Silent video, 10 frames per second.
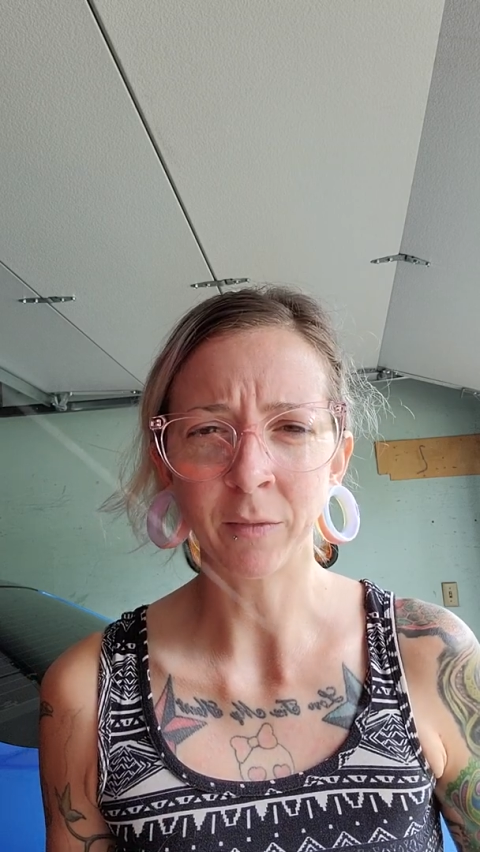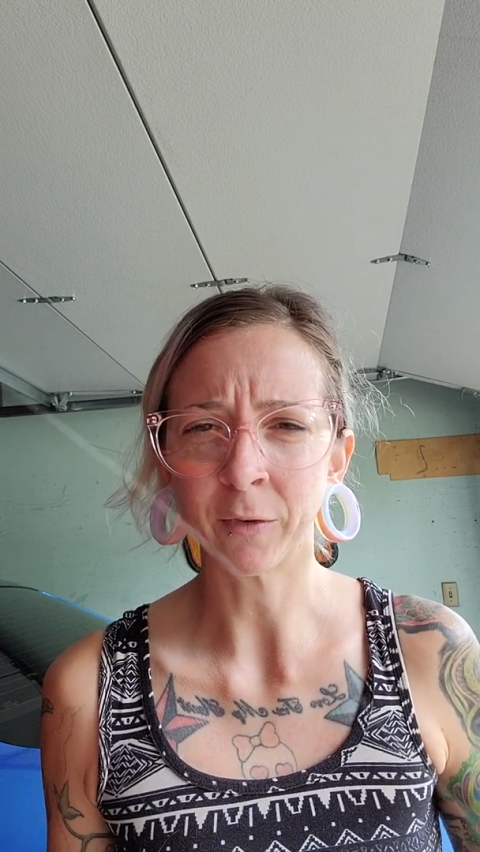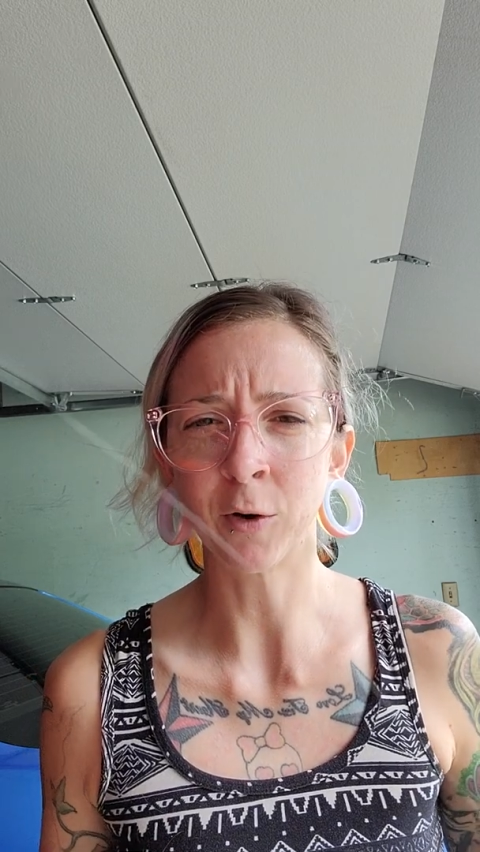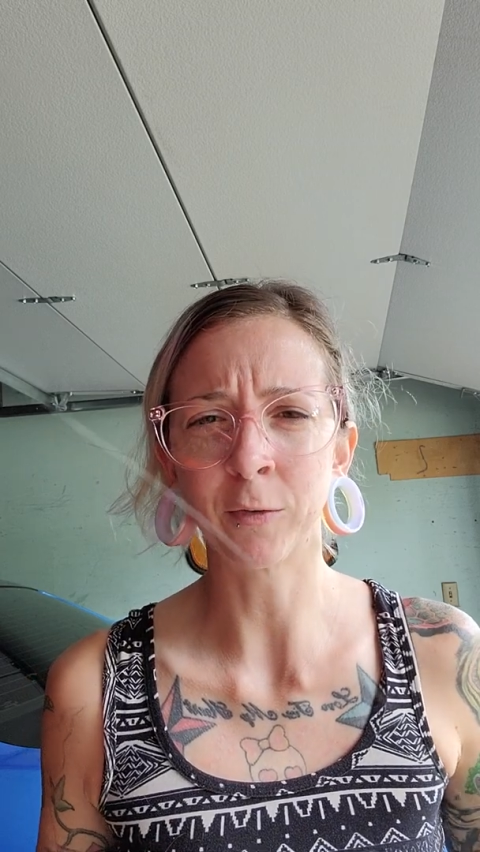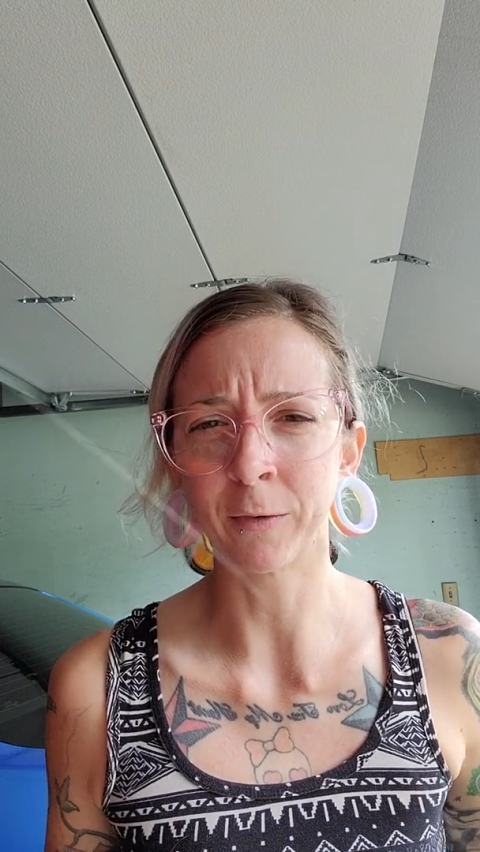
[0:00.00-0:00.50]

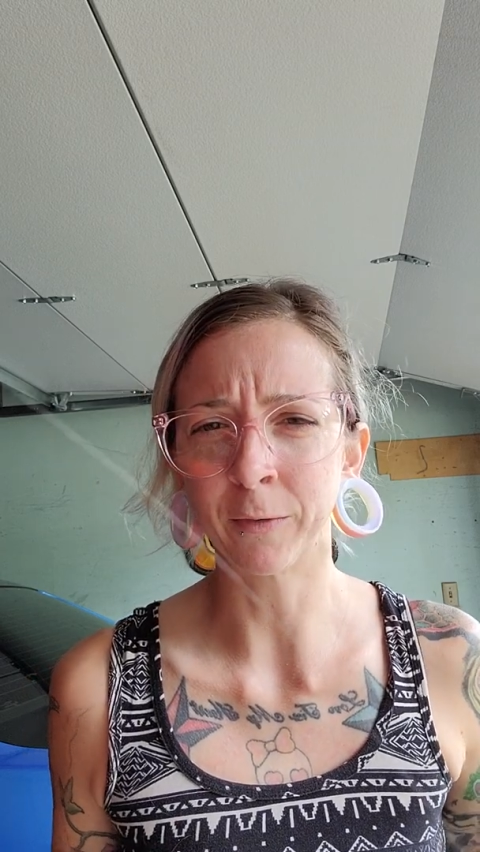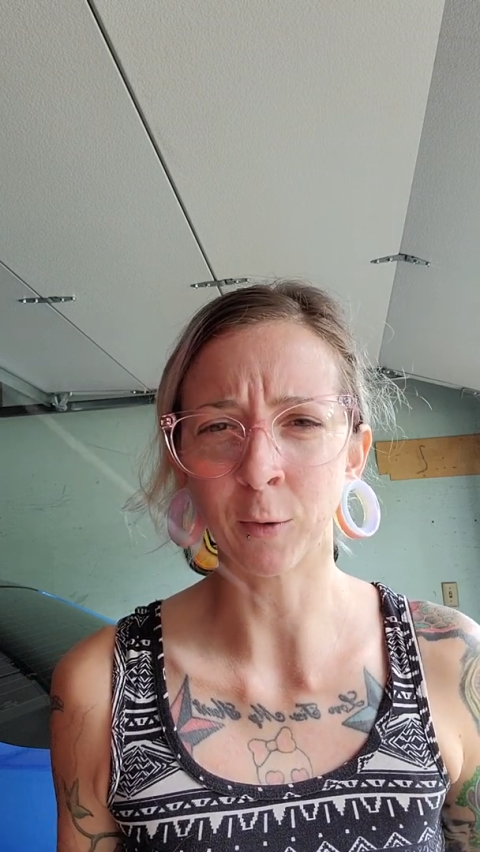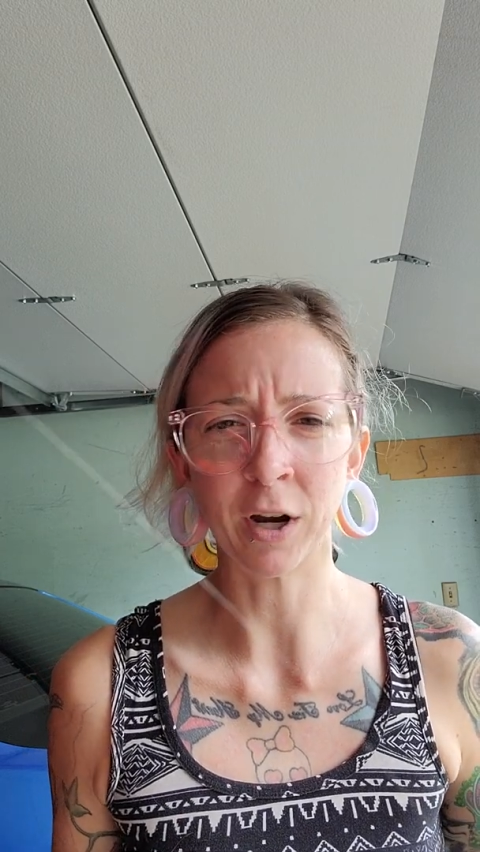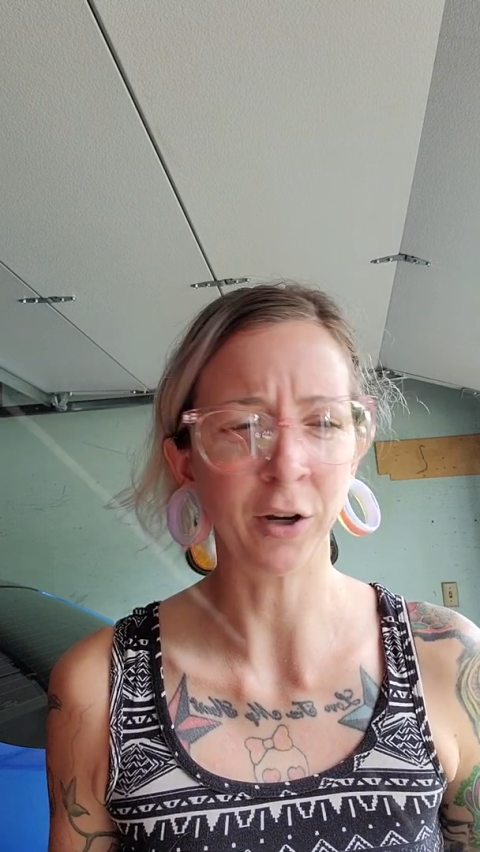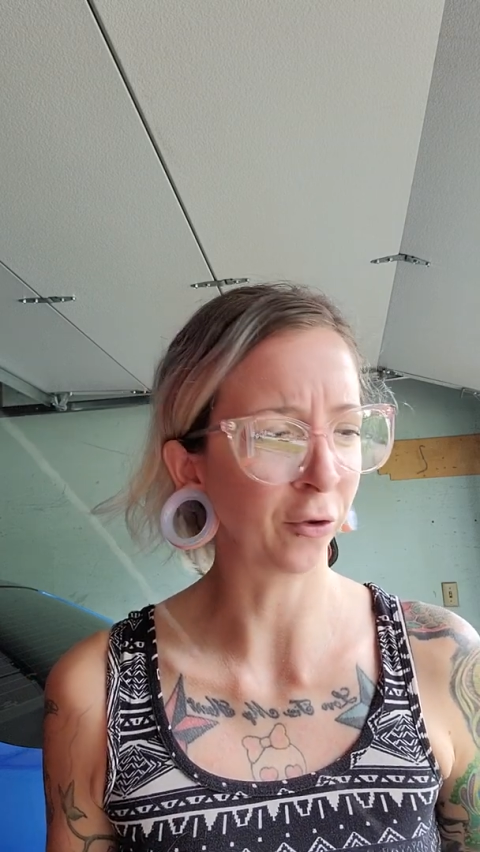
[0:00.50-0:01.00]
for over
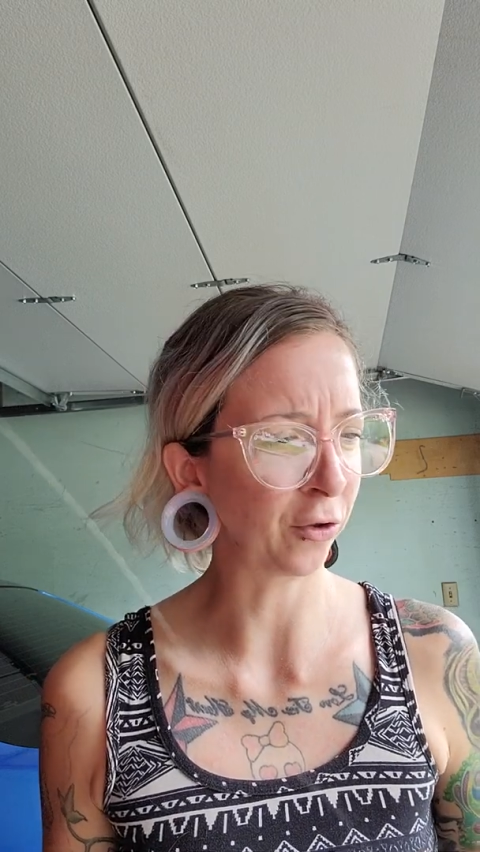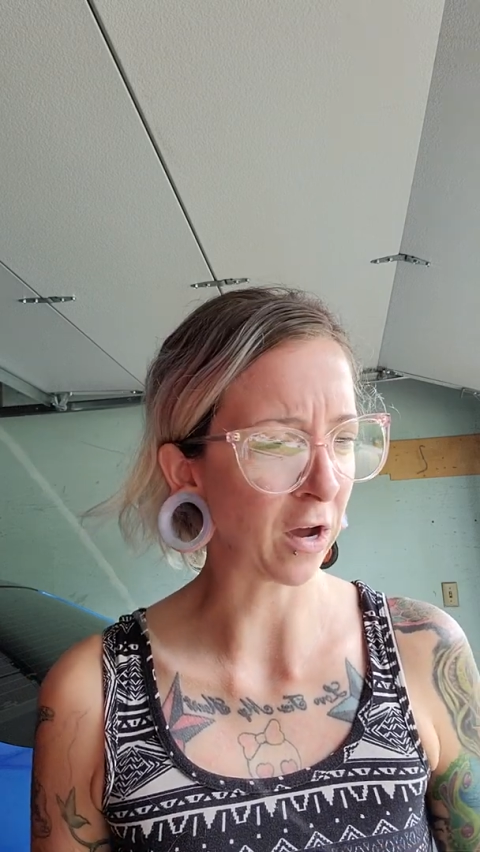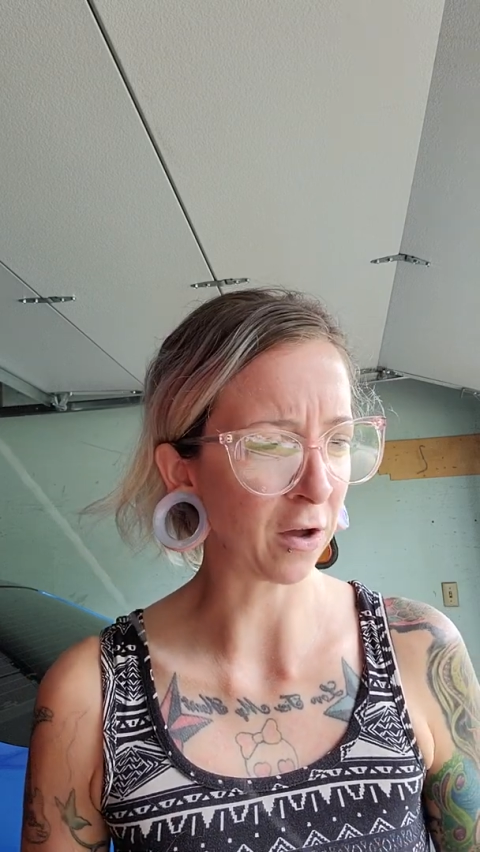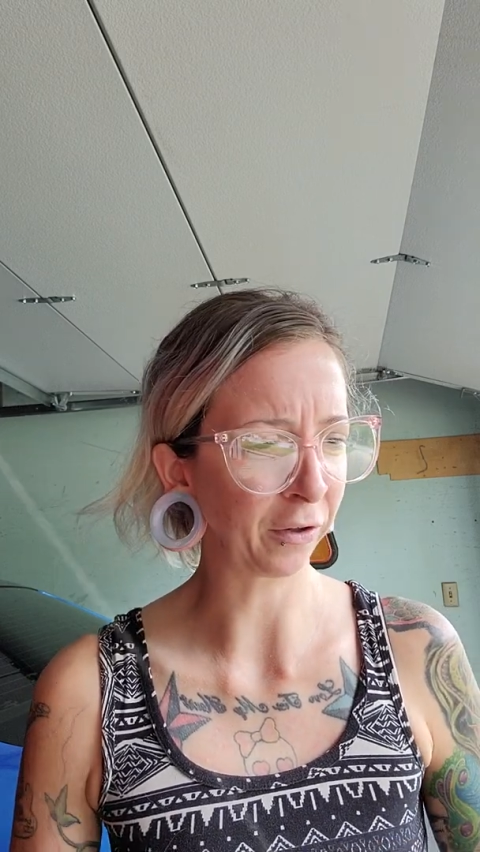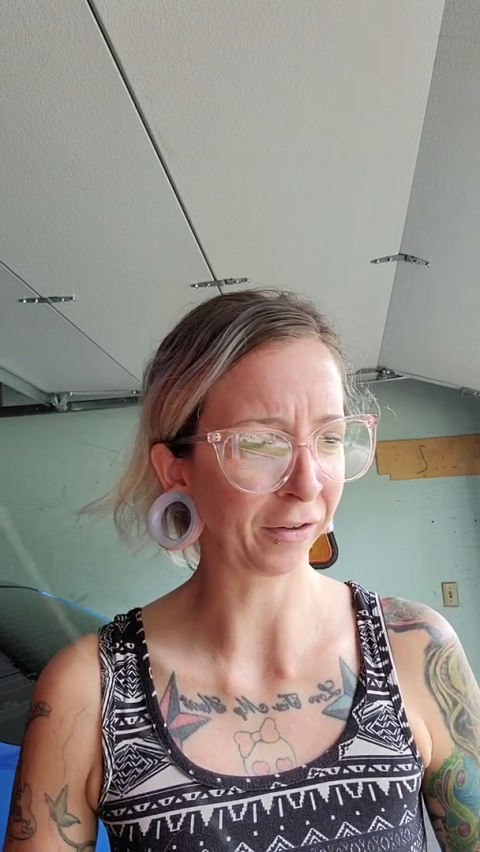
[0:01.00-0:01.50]

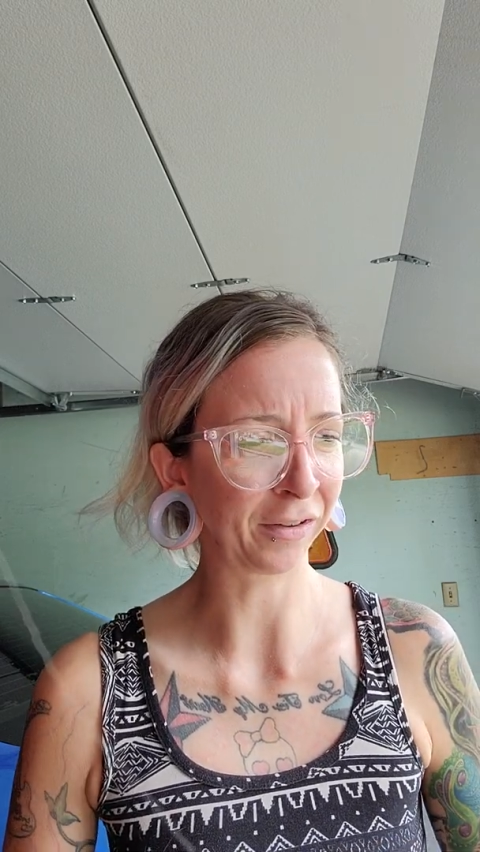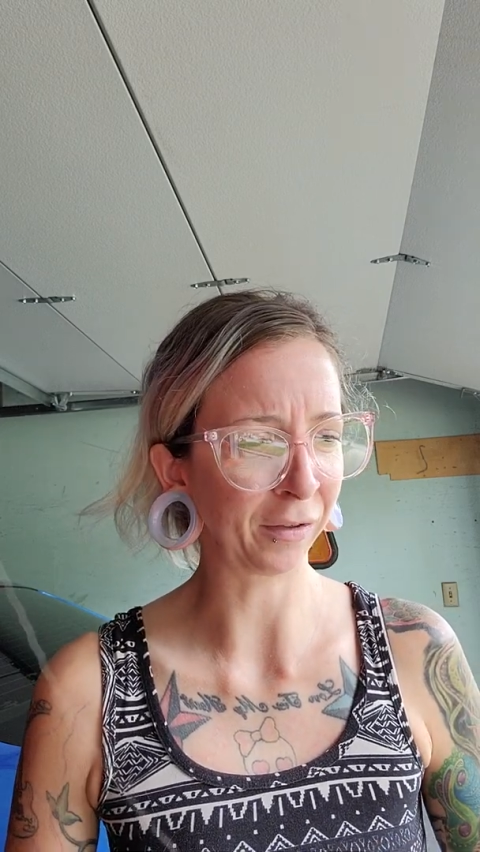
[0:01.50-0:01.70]
$400.